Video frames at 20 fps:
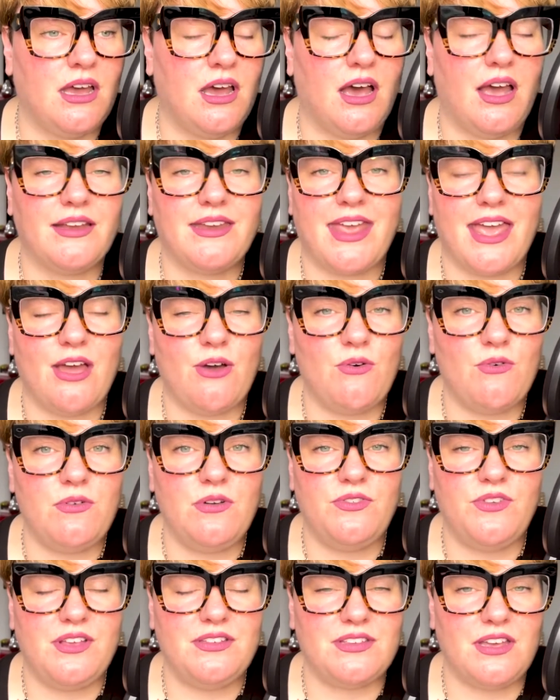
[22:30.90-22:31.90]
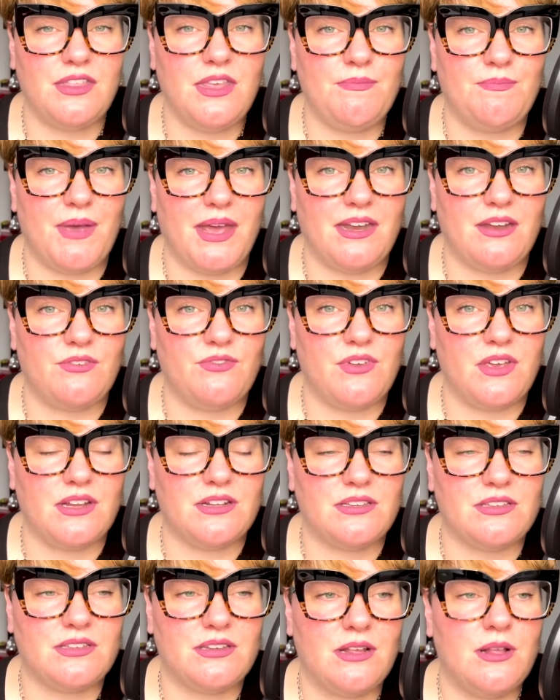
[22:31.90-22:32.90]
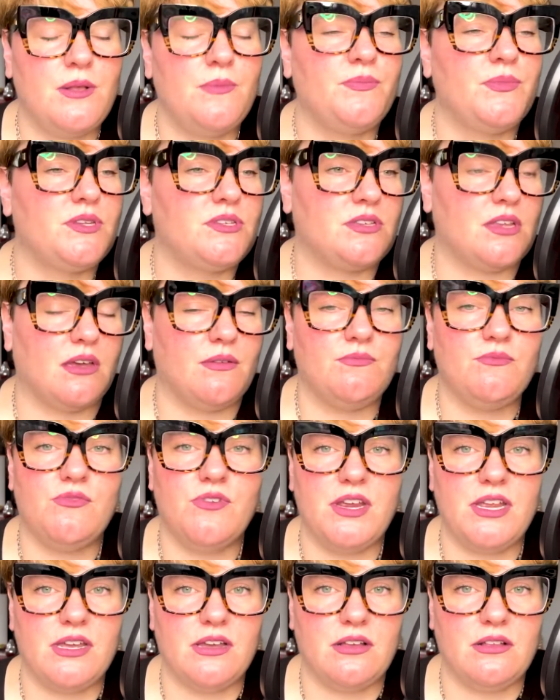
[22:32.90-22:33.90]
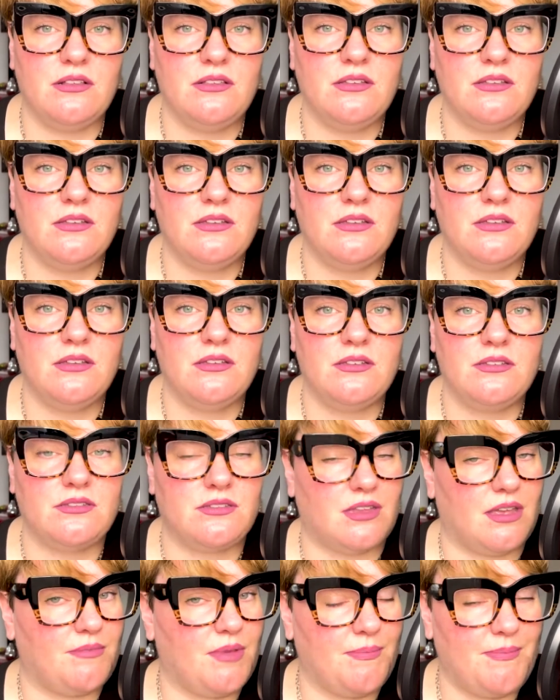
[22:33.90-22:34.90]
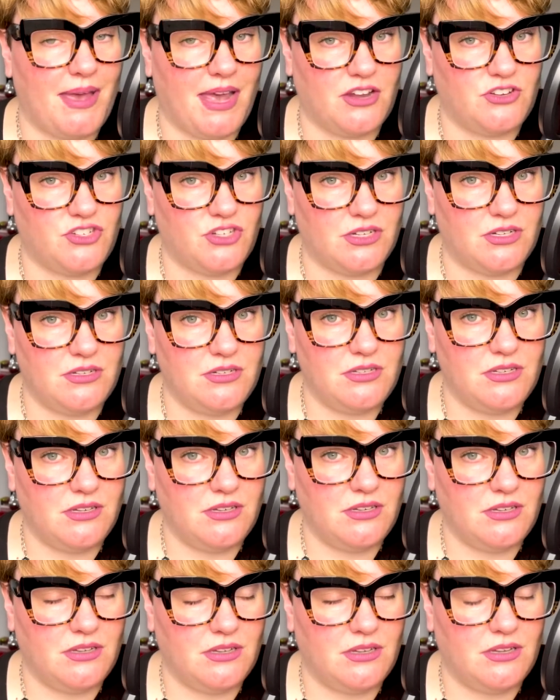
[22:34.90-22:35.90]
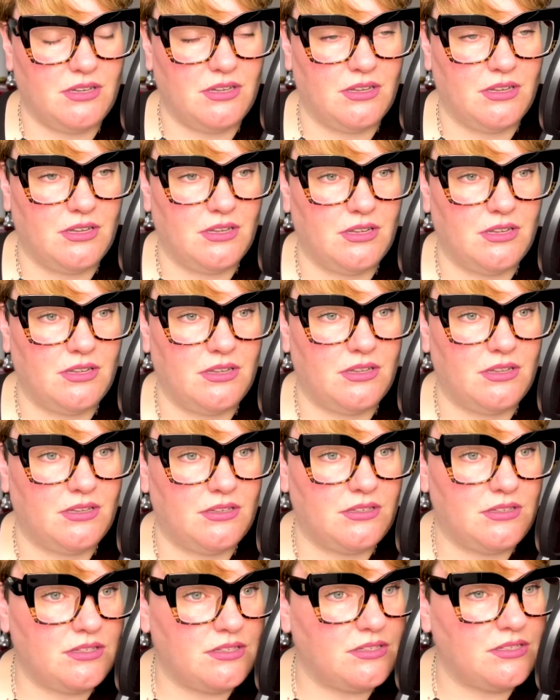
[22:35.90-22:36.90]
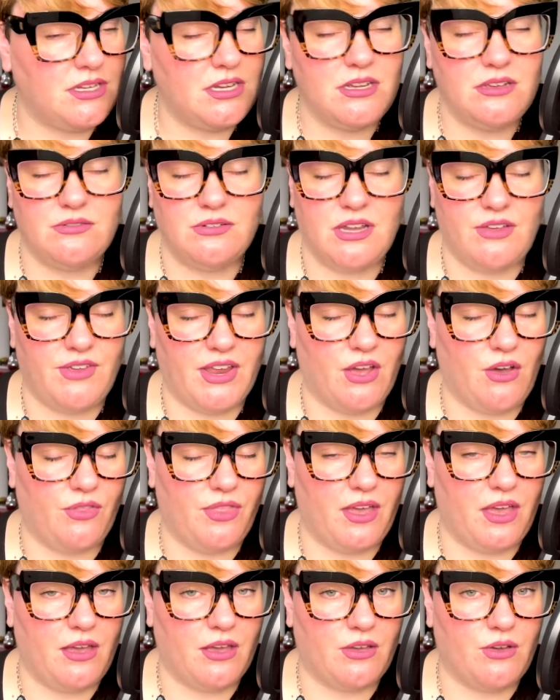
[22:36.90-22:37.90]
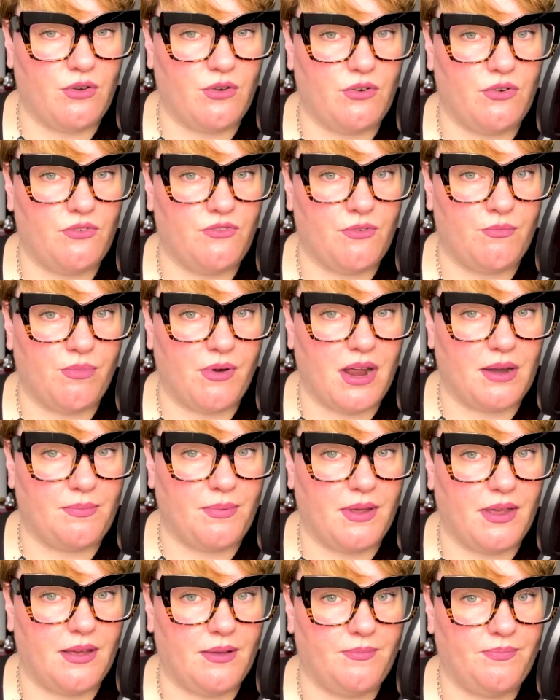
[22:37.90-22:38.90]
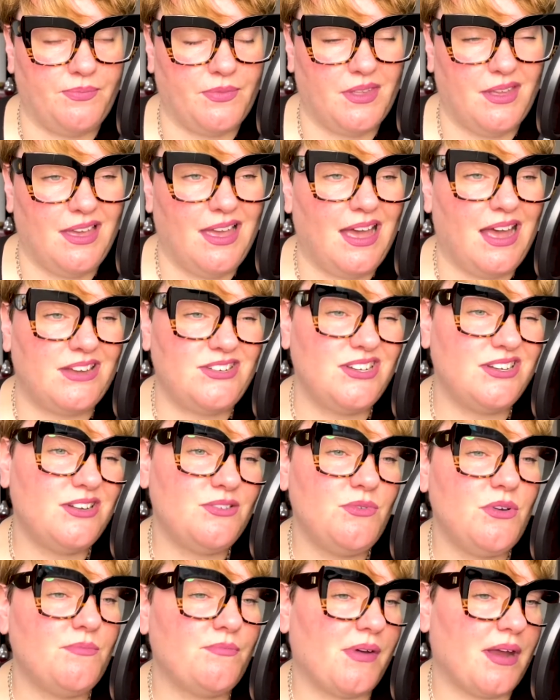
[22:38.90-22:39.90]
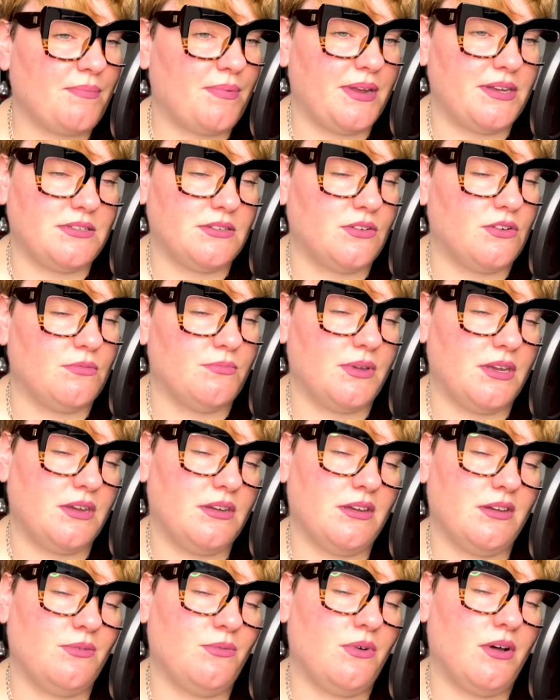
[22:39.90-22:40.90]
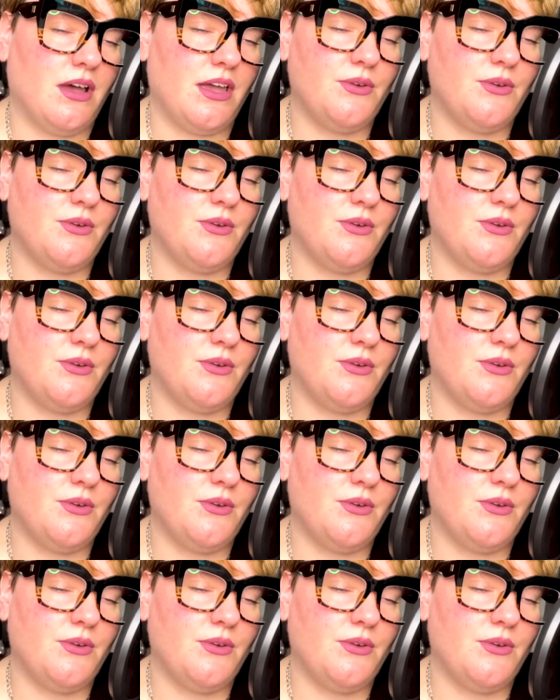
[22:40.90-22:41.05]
I'd get all of these other benefits, some real, some imagined. Still never got that call from Brad Pitt. Actually, I don't want Brad Pitt to call me. You know what?